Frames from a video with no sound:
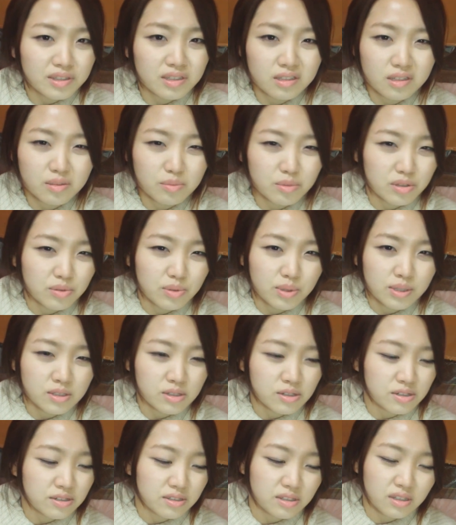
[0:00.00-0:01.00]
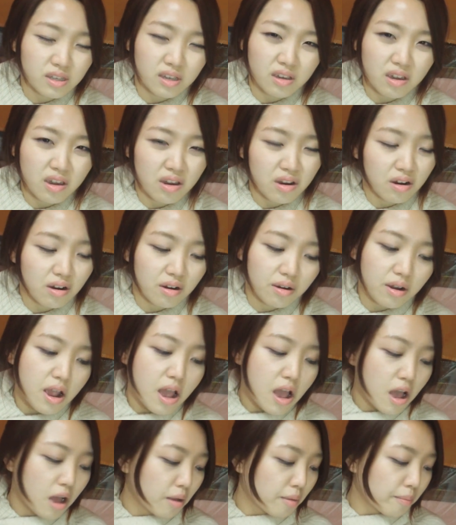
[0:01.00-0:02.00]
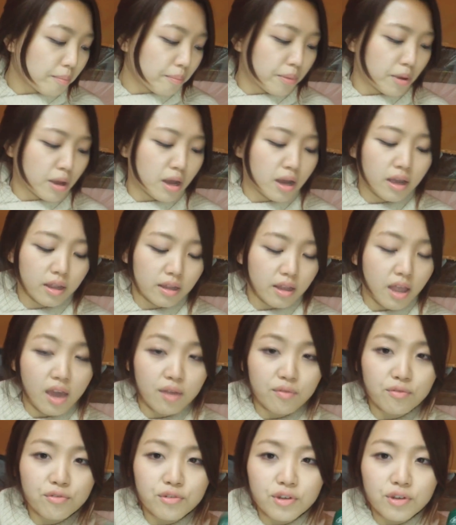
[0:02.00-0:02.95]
this in my winter skincare, but I've